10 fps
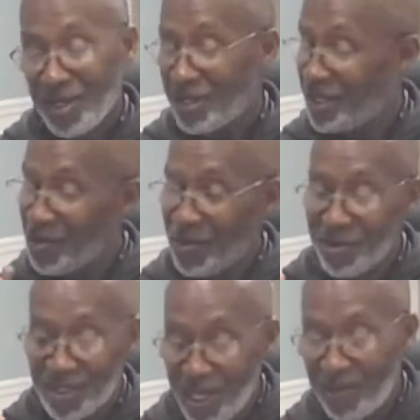Going
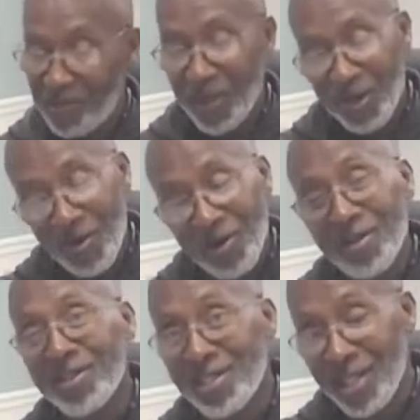deep. They're going a
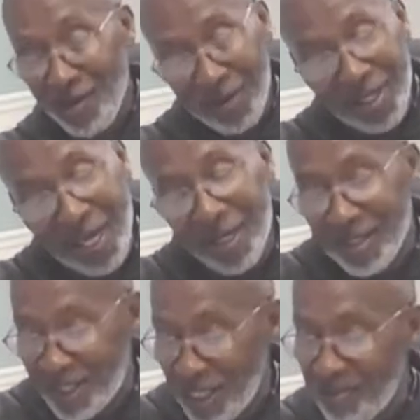little deep. We're taking a
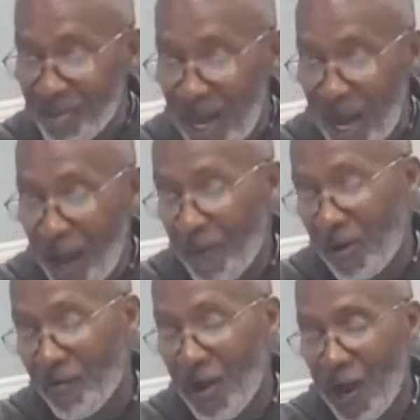deep dive.
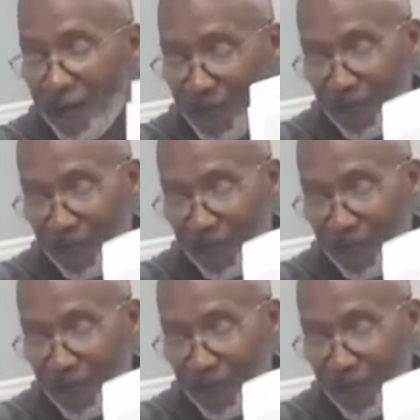All right.